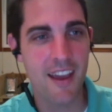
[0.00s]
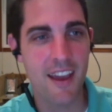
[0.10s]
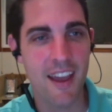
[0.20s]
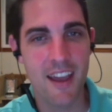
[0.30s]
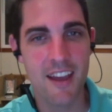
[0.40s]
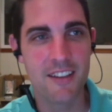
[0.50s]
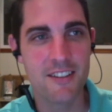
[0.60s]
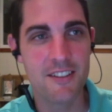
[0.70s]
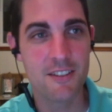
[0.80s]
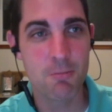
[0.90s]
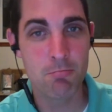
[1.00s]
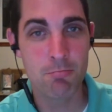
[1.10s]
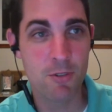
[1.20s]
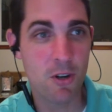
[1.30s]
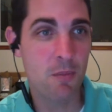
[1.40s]
And
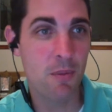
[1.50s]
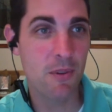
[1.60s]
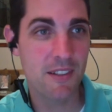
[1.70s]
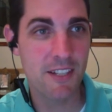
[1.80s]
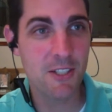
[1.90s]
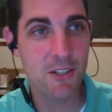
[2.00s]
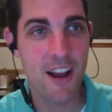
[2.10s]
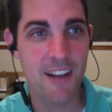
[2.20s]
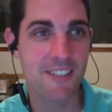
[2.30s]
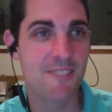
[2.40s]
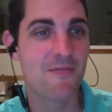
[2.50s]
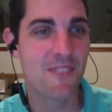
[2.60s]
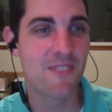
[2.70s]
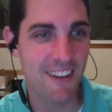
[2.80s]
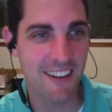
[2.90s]
started building test tracks,
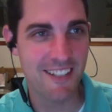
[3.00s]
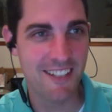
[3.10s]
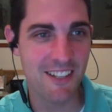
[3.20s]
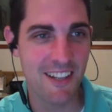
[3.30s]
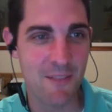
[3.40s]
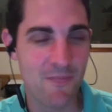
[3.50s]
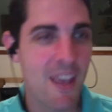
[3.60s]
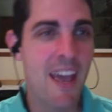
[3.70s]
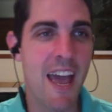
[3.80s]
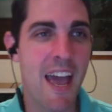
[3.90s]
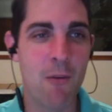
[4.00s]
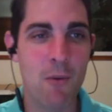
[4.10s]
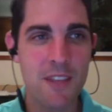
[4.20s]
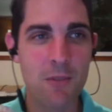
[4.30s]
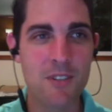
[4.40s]
essentially. And
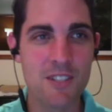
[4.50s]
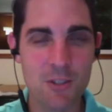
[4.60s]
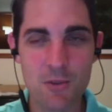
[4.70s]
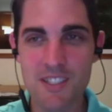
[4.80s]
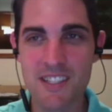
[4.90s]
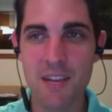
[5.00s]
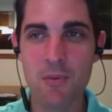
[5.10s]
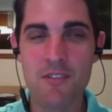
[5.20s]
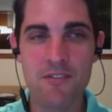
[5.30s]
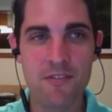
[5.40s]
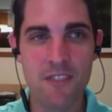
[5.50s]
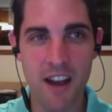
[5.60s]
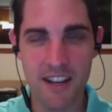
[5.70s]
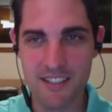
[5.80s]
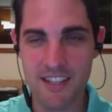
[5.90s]
what they would do is they would
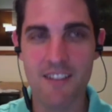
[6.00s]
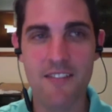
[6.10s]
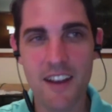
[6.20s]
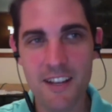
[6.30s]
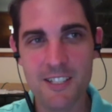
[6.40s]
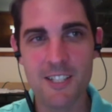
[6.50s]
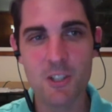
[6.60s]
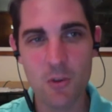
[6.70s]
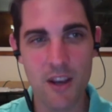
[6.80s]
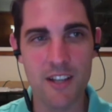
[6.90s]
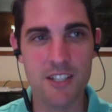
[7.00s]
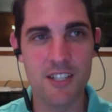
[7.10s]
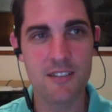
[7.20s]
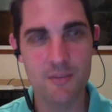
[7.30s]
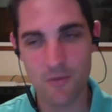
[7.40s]
identify a
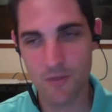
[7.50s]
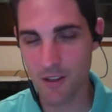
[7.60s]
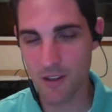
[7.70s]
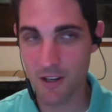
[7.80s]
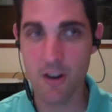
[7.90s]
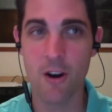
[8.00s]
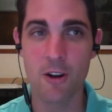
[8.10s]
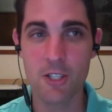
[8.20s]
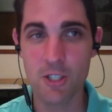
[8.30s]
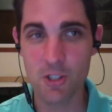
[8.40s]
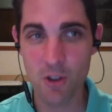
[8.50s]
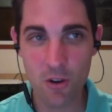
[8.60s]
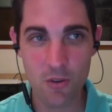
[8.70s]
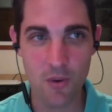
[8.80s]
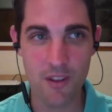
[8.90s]
situation where the car
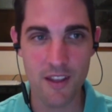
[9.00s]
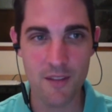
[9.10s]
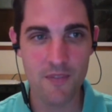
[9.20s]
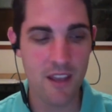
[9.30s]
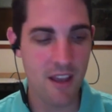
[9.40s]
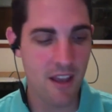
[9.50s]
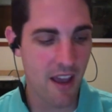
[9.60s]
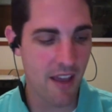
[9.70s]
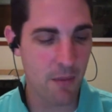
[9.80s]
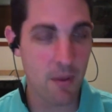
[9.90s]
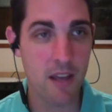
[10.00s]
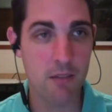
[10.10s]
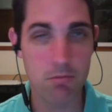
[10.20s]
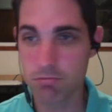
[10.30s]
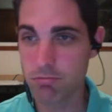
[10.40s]
struggled with it, and then be
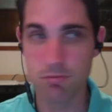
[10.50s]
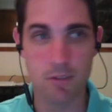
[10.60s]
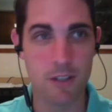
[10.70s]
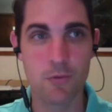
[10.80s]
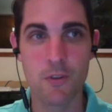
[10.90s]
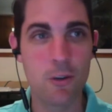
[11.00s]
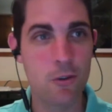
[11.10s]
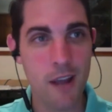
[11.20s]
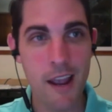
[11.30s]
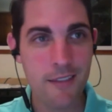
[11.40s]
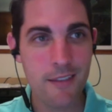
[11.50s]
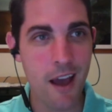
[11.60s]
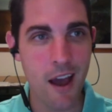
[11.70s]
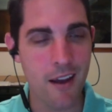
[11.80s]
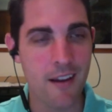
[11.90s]
like, let's recreate
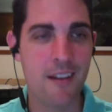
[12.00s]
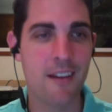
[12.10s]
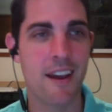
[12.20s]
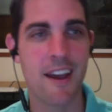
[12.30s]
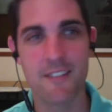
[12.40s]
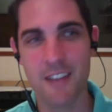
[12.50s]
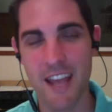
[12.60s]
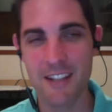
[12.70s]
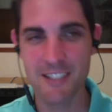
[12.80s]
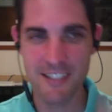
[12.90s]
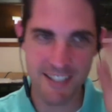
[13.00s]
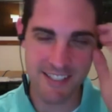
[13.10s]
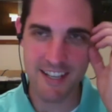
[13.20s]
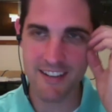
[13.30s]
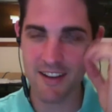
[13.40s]
that. And they
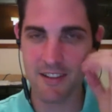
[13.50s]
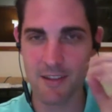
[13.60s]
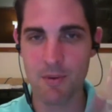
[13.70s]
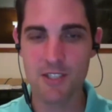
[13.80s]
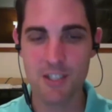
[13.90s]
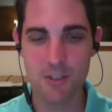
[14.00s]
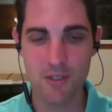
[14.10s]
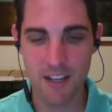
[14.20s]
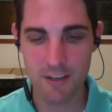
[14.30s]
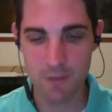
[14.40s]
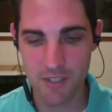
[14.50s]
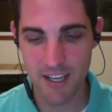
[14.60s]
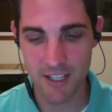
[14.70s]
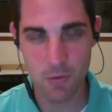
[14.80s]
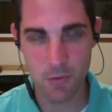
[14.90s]
said the person doing the interview was
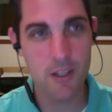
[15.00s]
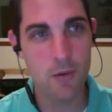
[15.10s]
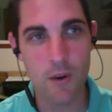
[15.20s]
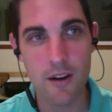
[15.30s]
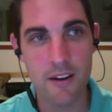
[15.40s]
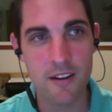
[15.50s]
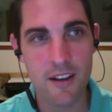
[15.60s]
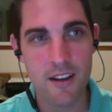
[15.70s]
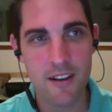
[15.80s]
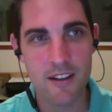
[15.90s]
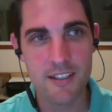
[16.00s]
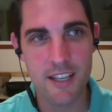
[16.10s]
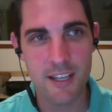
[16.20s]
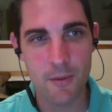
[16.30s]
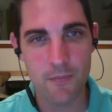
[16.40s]
like, it's really weird, because
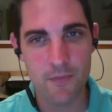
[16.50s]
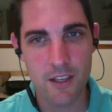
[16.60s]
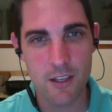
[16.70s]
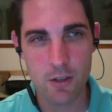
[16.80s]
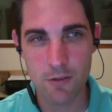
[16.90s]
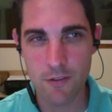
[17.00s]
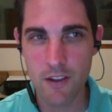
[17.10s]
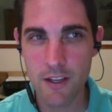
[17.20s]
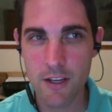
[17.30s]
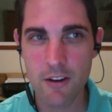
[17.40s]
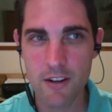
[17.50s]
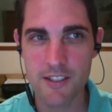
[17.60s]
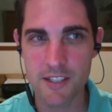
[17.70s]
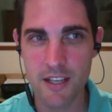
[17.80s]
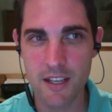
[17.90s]
like you feel like you're in a
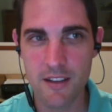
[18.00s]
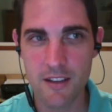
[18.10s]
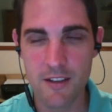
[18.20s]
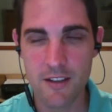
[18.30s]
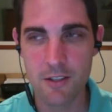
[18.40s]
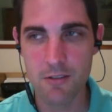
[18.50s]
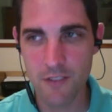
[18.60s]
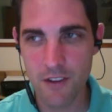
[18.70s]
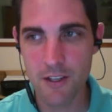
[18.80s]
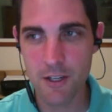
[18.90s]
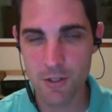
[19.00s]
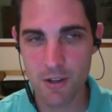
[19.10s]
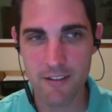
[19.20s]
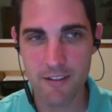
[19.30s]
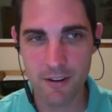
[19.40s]
city, you feel like you're
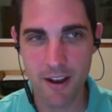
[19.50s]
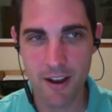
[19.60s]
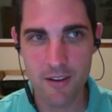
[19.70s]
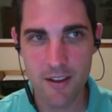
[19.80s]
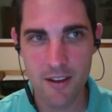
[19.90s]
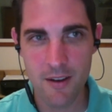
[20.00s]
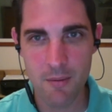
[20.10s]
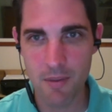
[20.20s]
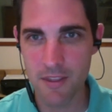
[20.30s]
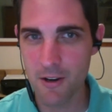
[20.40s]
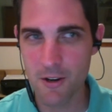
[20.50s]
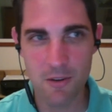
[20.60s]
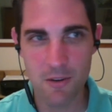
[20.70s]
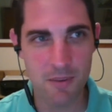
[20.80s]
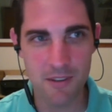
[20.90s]
driving around, but there are
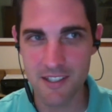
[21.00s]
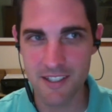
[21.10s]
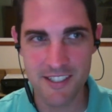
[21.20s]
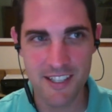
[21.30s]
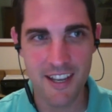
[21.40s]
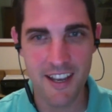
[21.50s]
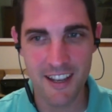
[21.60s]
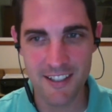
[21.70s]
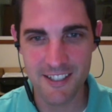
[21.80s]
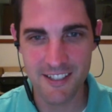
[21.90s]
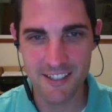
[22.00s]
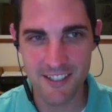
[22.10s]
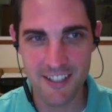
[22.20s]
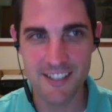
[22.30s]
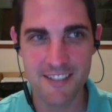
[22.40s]
no buildings. It's
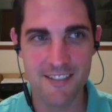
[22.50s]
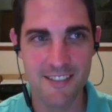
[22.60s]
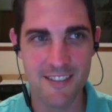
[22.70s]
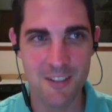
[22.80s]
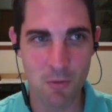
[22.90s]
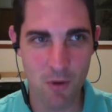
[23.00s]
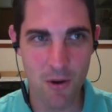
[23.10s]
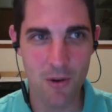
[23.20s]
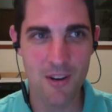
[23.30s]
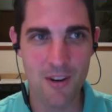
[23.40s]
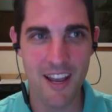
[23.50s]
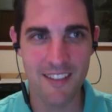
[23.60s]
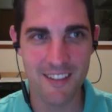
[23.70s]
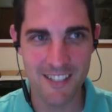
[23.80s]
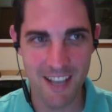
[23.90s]
just the road
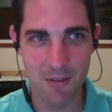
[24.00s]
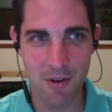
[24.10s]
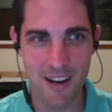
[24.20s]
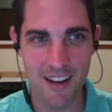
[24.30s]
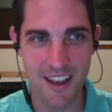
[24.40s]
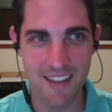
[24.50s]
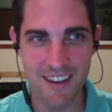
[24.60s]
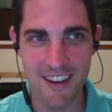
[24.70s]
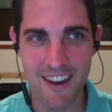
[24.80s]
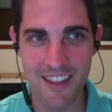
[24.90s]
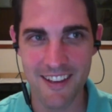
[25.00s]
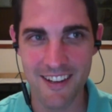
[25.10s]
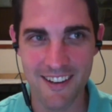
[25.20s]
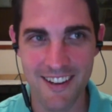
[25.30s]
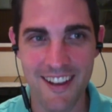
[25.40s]
and the sidewalk, and then
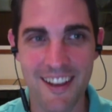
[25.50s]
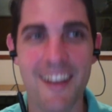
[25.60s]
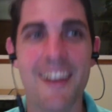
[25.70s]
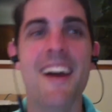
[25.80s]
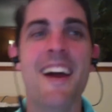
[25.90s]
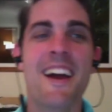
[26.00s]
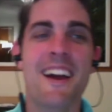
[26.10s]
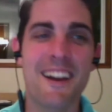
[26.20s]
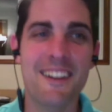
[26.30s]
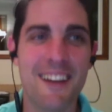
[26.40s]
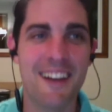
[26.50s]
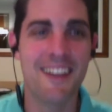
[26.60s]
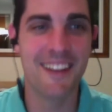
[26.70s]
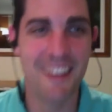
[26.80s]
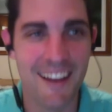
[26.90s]
nothing. And
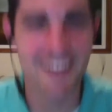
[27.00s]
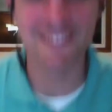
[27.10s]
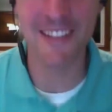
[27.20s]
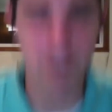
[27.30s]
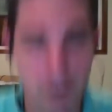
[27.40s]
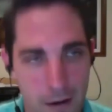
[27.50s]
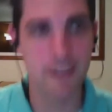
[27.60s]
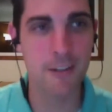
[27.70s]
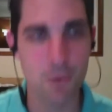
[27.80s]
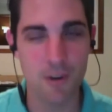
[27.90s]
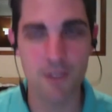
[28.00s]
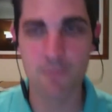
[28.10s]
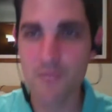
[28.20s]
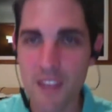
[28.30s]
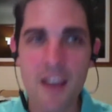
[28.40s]
it was like, that is weird.
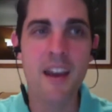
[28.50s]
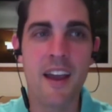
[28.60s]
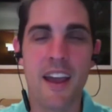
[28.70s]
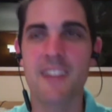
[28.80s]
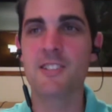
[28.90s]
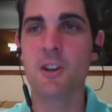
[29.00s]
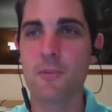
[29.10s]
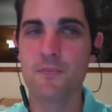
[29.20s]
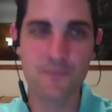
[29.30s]
And so